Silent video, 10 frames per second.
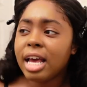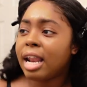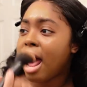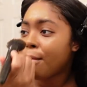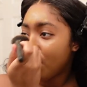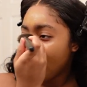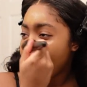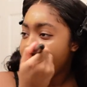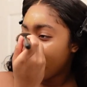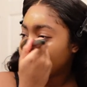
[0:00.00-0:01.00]
a lot of people
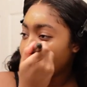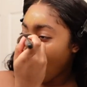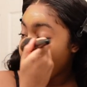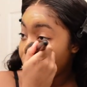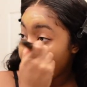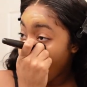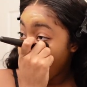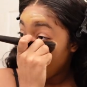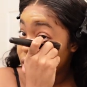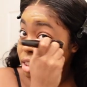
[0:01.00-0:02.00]
have been talking
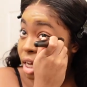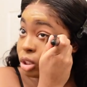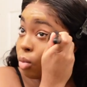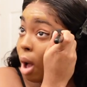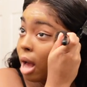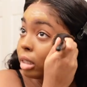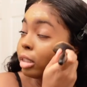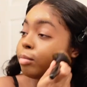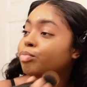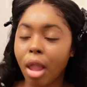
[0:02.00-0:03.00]
about his
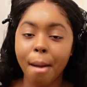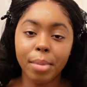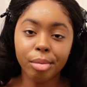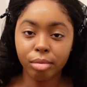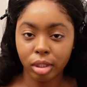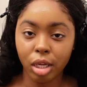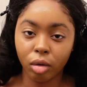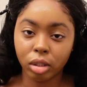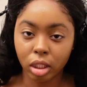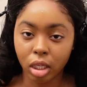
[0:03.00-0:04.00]
sexuality and people were saying
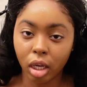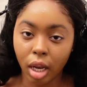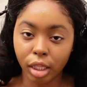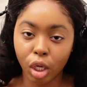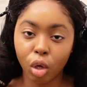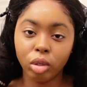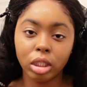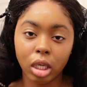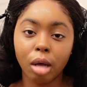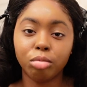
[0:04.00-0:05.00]
on TikTok like the only
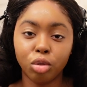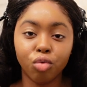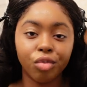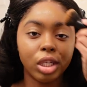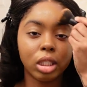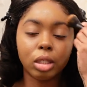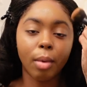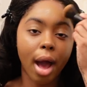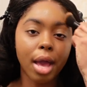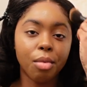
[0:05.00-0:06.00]
top two reasons
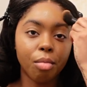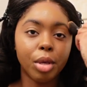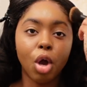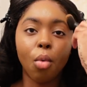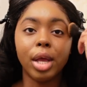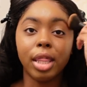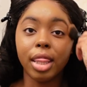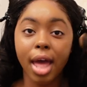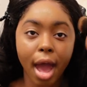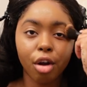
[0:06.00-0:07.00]
why he would be going
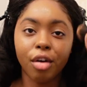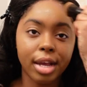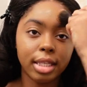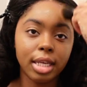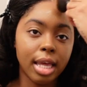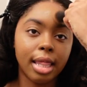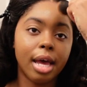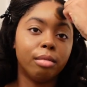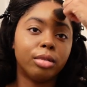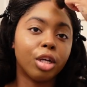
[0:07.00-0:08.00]
that crazy and
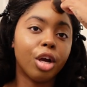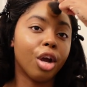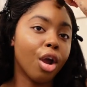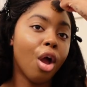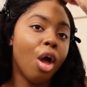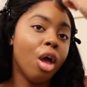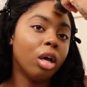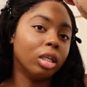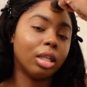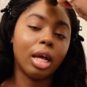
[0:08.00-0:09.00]
that absurd
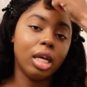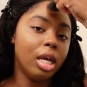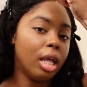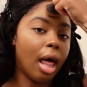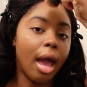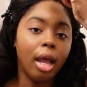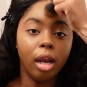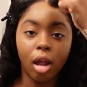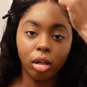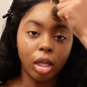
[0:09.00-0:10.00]
because like he had like
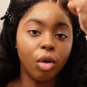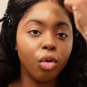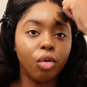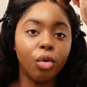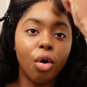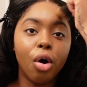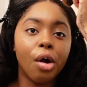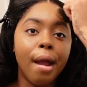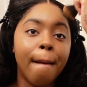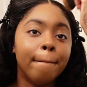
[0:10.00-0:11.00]
knocked down the
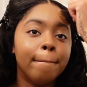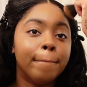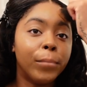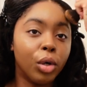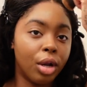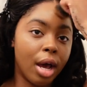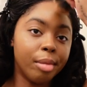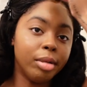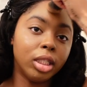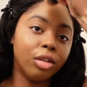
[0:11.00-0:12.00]
door and pulled out
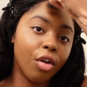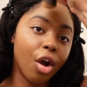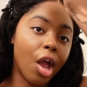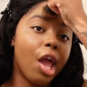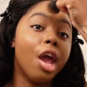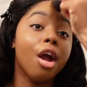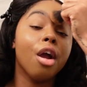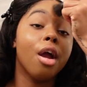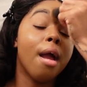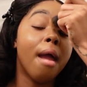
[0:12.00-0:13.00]
a piece of her
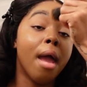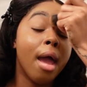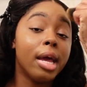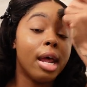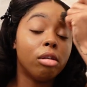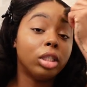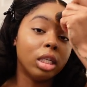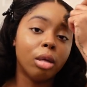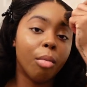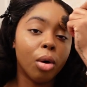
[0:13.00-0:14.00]
hair and now she
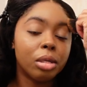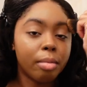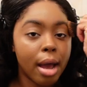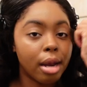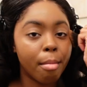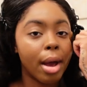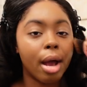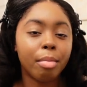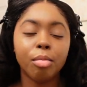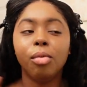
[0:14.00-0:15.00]
has a bald spot in the
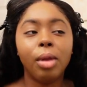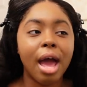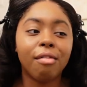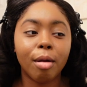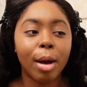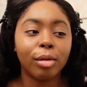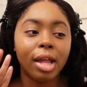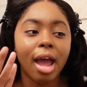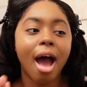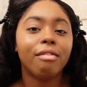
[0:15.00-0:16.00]
back. People laughing about
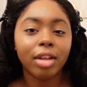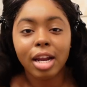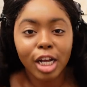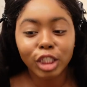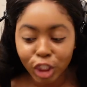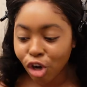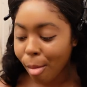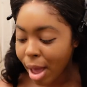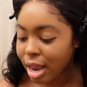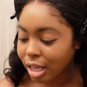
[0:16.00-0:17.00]
that. I feel like that's a
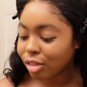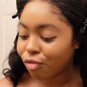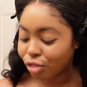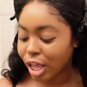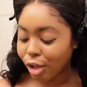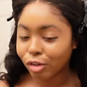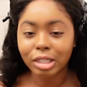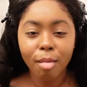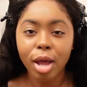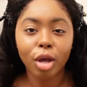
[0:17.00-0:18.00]
traumatic thing for
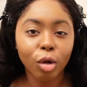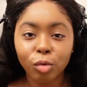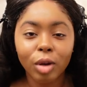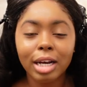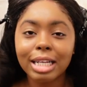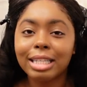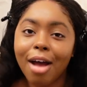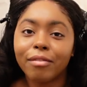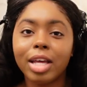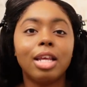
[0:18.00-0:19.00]
somebody to go through. Like, that's
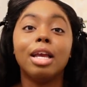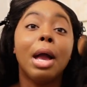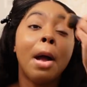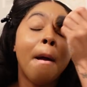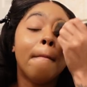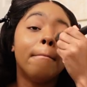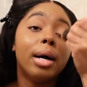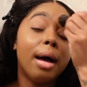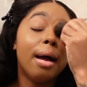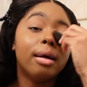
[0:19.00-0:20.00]
not funny.
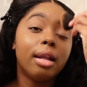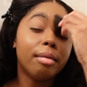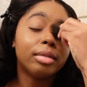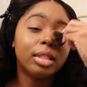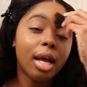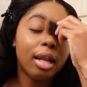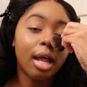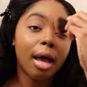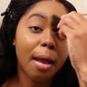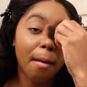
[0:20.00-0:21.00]
But they were saying,
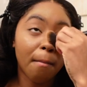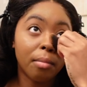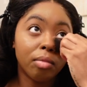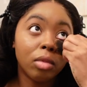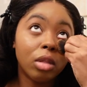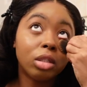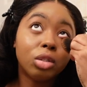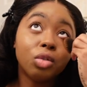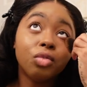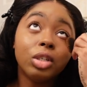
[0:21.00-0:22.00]
like, the
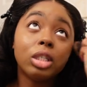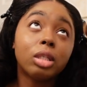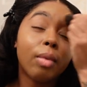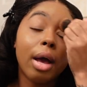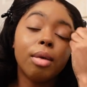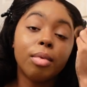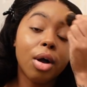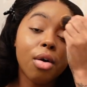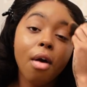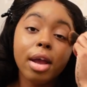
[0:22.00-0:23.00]
two reasons why he would
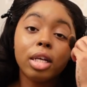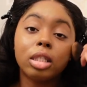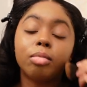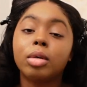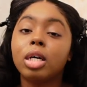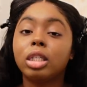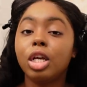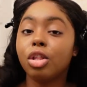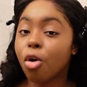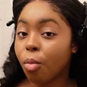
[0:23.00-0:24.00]
go crazy is because
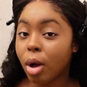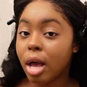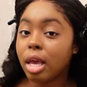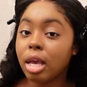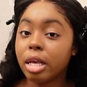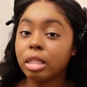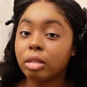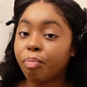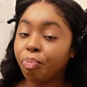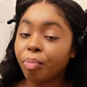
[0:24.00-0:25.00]
either one, he's